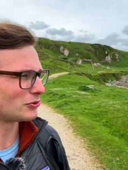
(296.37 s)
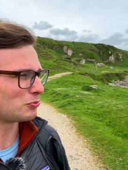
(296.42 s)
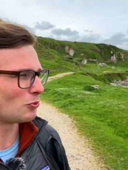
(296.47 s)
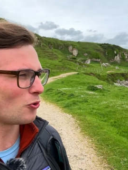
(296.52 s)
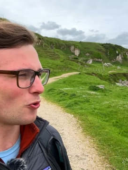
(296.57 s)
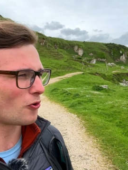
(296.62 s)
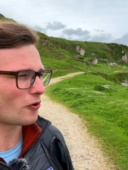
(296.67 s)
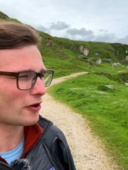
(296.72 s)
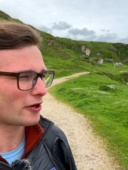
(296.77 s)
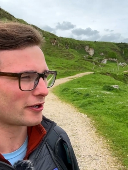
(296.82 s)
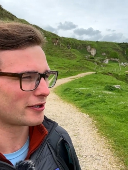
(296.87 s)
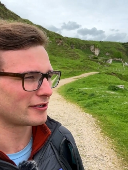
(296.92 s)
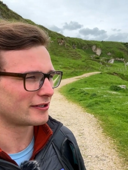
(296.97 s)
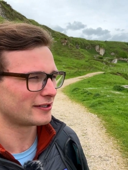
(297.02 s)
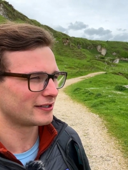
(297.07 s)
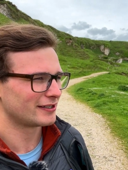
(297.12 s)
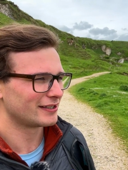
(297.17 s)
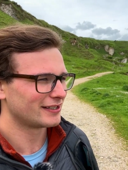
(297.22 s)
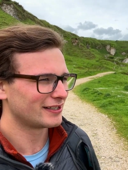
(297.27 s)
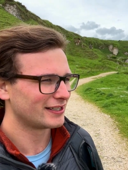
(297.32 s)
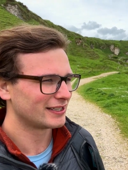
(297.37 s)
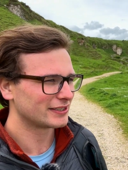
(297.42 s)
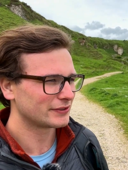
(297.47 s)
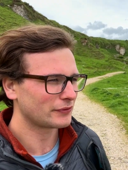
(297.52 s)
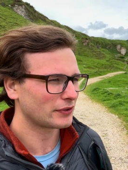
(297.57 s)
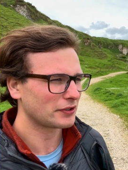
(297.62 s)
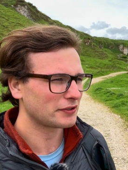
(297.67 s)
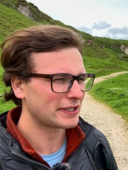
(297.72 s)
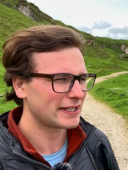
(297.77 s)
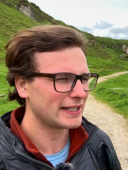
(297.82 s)
walk. It's
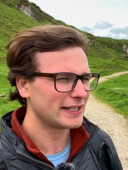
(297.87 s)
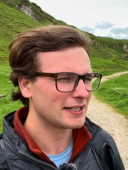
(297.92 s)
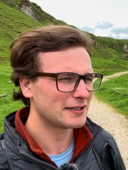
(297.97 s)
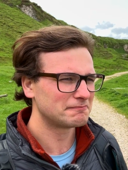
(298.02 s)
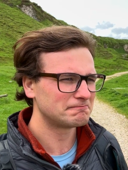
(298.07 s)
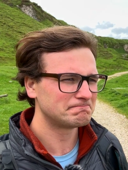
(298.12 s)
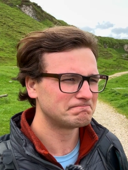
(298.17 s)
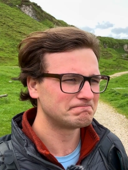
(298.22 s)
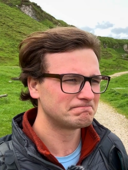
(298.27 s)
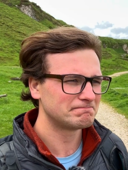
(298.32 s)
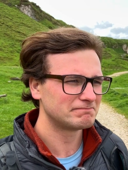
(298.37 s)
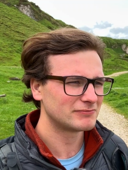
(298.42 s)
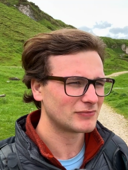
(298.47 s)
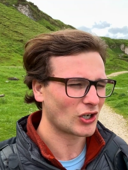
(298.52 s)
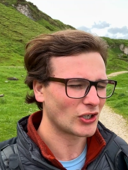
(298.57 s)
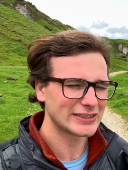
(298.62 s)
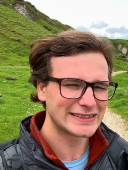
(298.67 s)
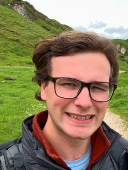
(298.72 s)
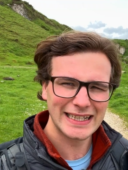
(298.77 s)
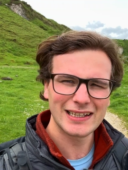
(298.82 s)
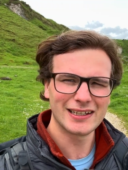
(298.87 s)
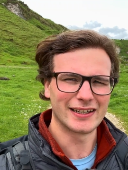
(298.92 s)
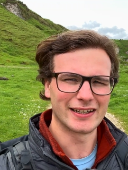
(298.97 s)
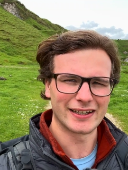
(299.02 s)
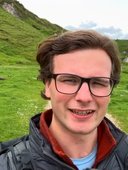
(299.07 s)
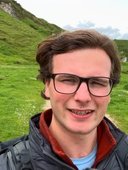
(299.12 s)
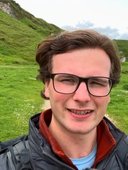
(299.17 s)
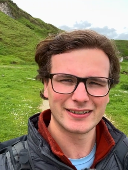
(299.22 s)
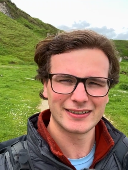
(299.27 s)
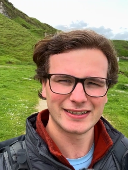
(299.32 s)
very
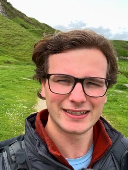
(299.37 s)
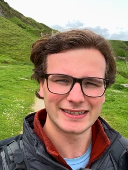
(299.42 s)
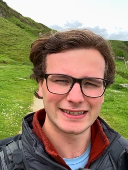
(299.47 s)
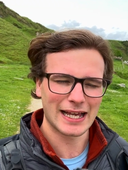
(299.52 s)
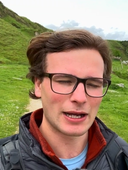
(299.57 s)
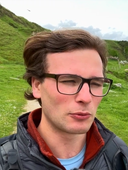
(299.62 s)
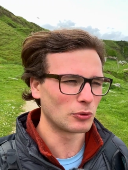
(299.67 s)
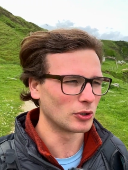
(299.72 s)
idyllic is how